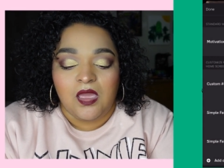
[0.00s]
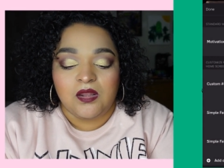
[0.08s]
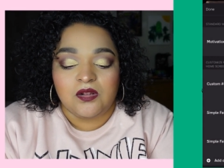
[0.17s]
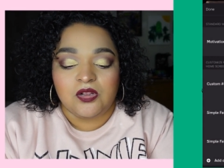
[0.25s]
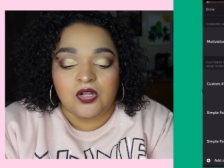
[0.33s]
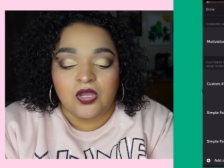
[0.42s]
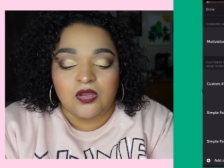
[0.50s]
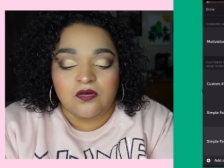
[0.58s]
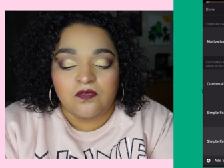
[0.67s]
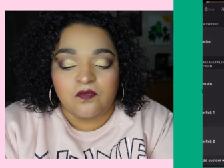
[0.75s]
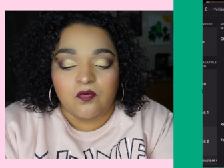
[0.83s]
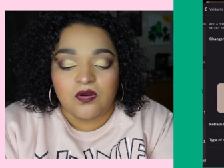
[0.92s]
and look
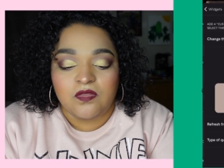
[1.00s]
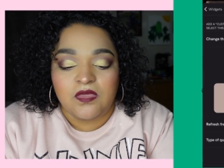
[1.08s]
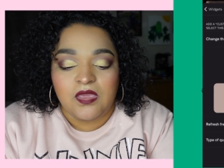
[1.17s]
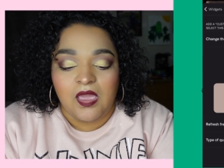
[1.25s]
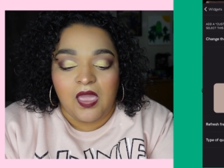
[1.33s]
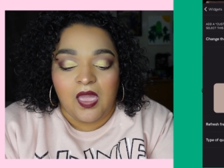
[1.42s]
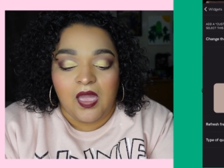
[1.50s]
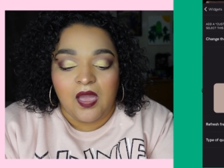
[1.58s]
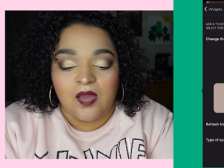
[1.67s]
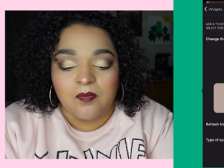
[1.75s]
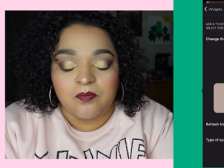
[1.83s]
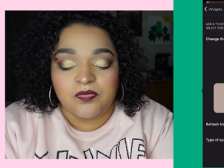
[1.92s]
for the
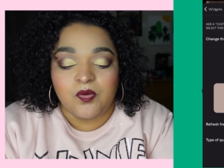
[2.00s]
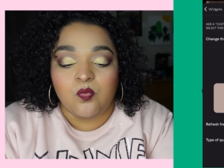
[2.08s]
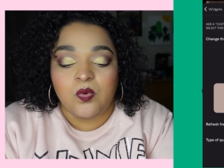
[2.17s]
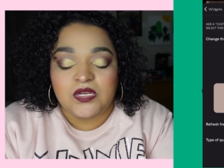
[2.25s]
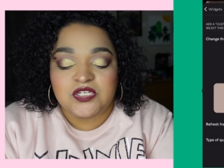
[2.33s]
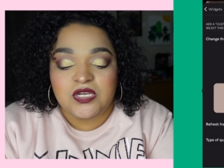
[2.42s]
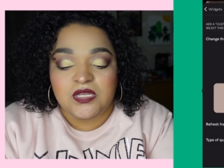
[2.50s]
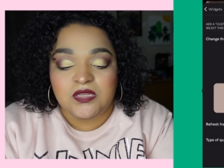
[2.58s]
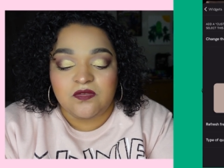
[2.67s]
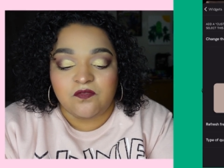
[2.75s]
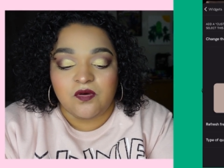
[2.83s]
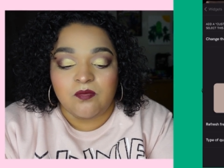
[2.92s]
app, the widget
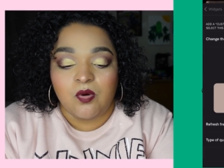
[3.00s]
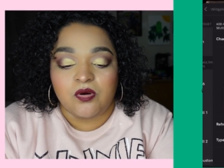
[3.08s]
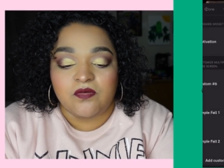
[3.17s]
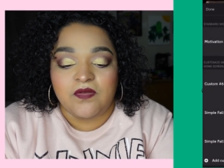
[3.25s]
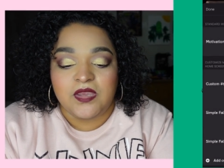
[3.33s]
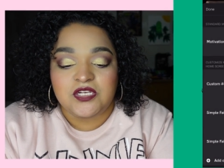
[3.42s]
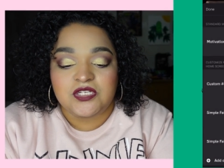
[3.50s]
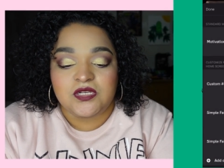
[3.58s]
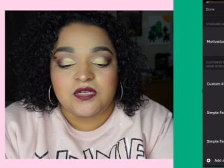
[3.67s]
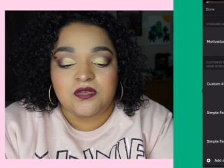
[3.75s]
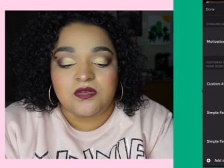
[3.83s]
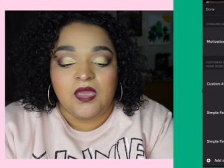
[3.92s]
for
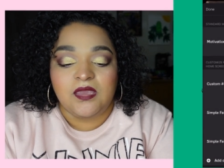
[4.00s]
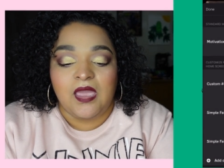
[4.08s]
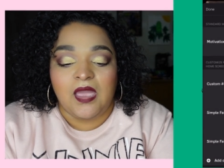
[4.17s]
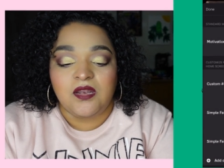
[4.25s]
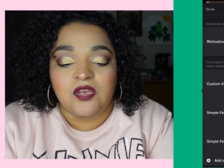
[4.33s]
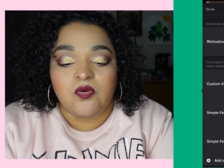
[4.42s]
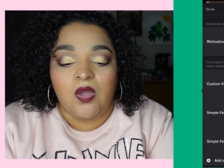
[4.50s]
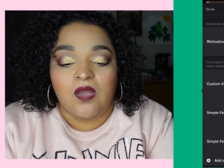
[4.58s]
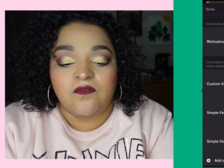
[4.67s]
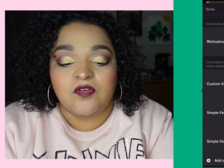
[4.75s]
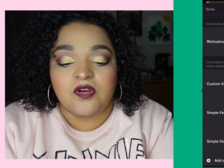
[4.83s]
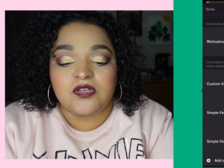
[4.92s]
motivation. Again, you
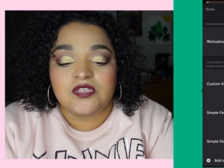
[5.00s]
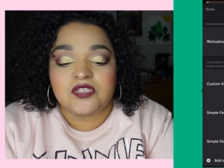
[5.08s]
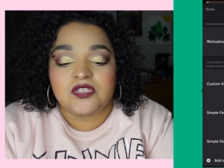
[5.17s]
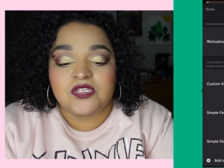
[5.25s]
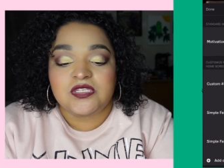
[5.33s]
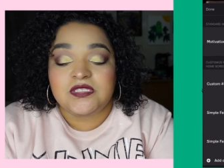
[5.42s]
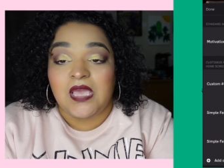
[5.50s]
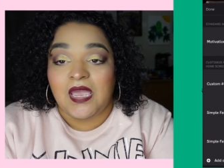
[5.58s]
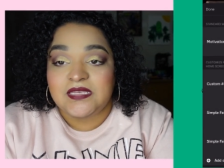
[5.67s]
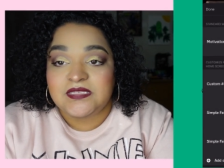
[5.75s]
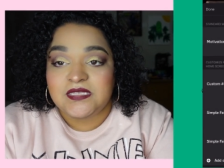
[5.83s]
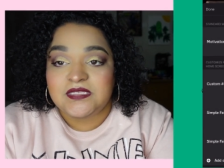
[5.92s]
have your
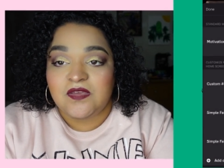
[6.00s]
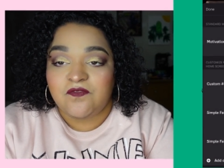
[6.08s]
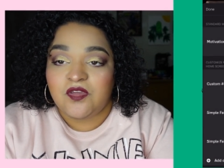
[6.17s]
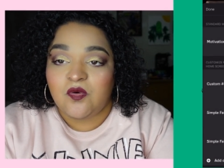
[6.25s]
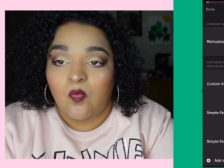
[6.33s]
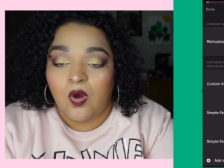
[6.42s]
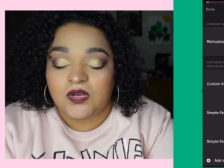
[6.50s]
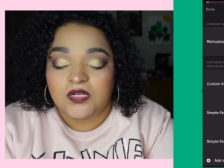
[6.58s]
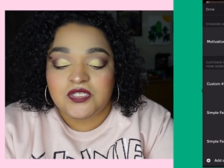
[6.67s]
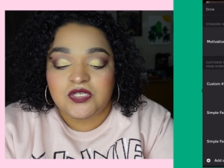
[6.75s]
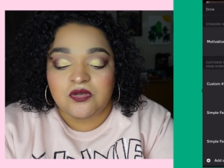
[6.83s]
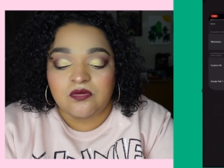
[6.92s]
sizes if you
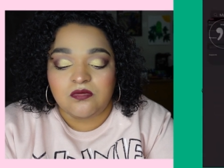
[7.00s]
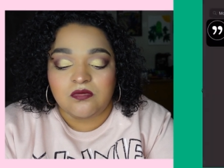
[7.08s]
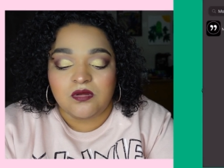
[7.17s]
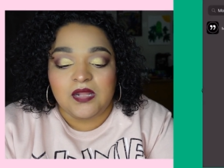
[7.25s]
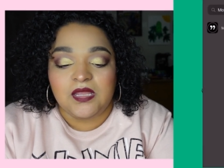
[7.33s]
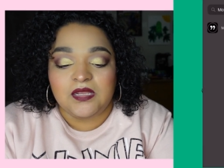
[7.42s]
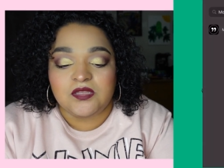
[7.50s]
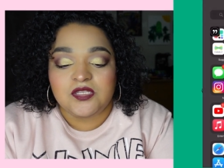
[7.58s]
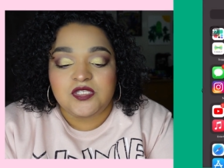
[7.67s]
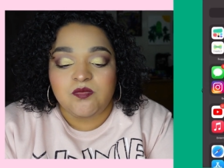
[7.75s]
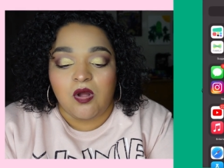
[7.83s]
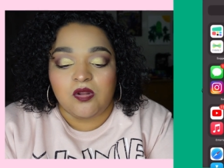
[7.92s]
wanted to. I like the
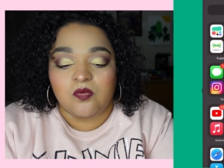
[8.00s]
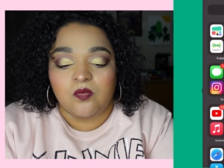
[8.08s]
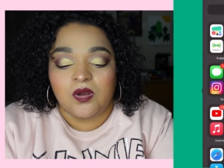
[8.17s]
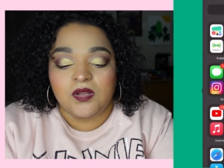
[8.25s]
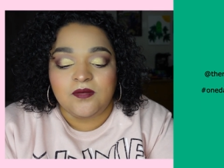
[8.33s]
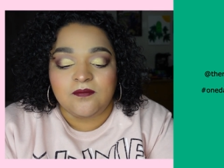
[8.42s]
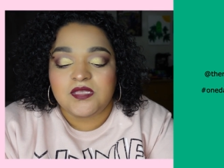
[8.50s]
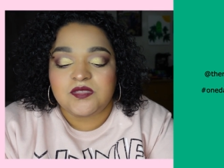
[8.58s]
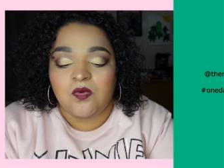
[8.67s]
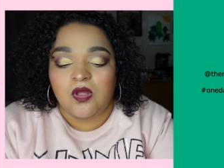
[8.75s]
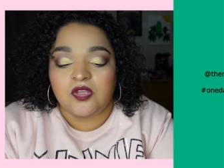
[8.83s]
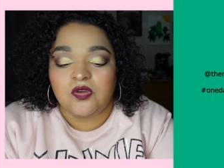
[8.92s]
smaller one as
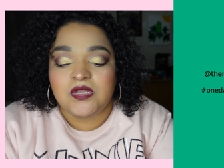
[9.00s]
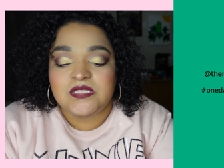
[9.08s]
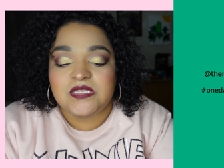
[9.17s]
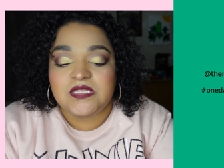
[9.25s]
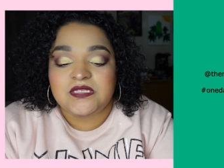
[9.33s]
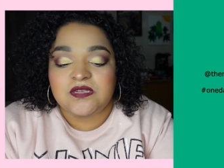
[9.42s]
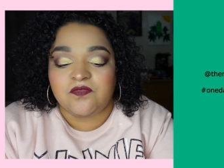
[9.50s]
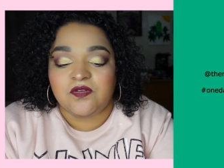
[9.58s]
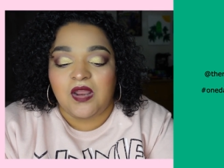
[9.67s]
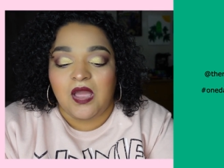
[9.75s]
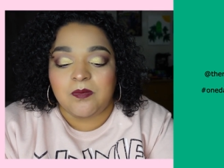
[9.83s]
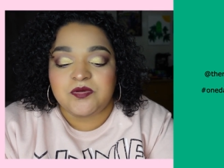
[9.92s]
well. You can see the
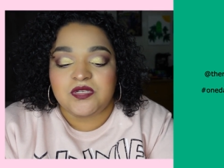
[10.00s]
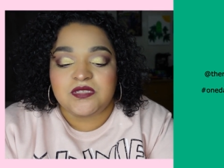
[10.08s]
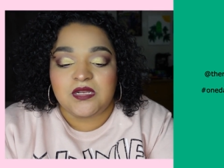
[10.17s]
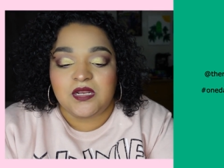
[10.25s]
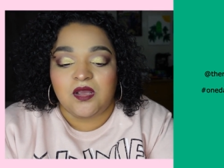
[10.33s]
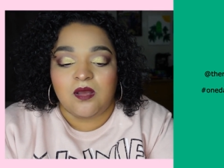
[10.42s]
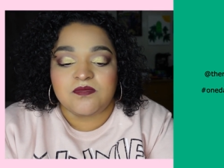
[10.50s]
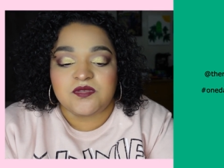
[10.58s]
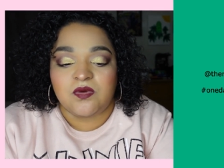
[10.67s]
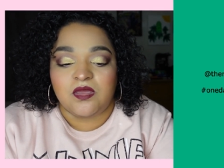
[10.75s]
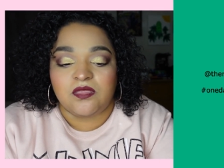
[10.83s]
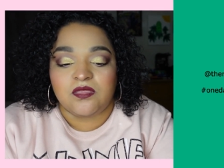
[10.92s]
different options that it comes
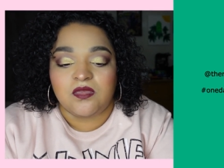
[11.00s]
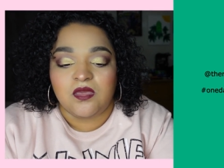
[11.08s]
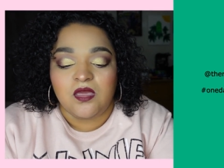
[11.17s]
with.